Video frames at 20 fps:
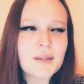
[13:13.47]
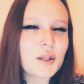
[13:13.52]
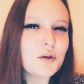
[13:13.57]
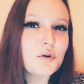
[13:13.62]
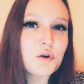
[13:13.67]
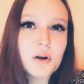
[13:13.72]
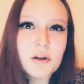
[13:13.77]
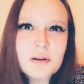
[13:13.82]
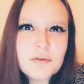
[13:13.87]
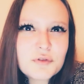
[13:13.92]
you
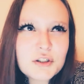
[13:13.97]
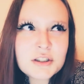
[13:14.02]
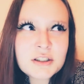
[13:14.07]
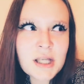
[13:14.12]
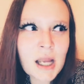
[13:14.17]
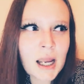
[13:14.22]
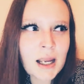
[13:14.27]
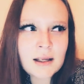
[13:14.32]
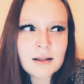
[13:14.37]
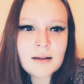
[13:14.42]
could have just
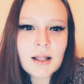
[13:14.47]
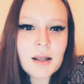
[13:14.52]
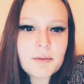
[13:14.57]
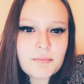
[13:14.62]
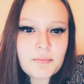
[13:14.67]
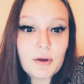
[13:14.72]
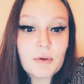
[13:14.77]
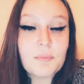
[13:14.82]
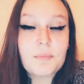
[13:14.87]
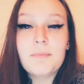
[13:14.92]
taken that
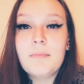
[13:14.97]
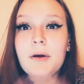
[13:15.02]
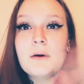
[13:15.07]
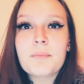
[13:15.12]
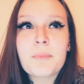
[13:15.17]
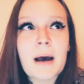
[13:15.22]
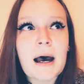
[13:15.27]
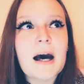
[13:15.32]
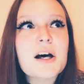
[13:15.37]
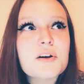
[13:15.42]

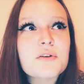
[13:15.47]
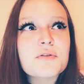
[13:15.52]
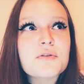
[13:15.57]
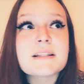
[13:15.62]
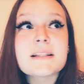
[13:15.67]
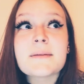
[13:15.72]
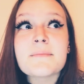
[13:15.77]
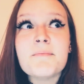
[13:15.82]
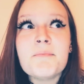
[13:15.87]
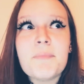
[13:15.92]
milk powder
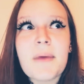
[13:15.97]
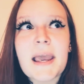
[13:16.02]
is the